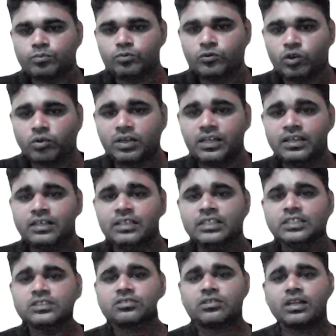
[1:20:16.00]
Okay.
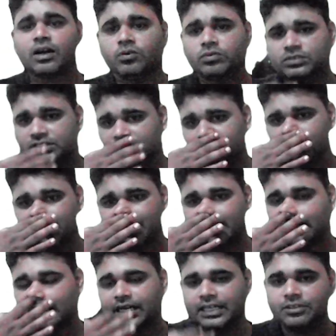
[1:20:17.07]
So now this
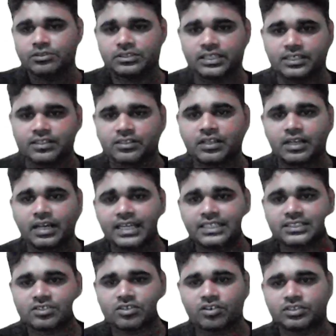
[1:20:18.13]
megakaryocyte is the large
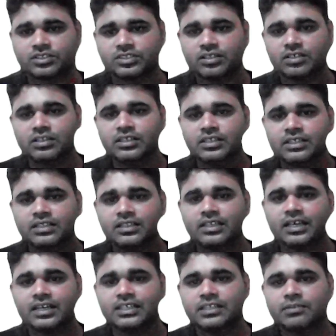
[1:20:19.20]
structure. They
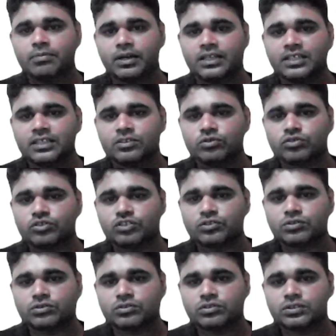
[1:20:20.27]
are divided into
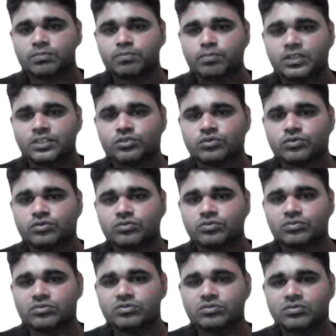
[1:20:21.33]
simply
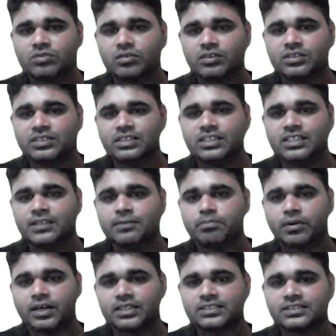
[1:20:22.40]
teeny
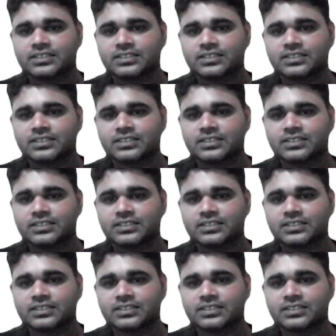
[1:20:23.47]
parts.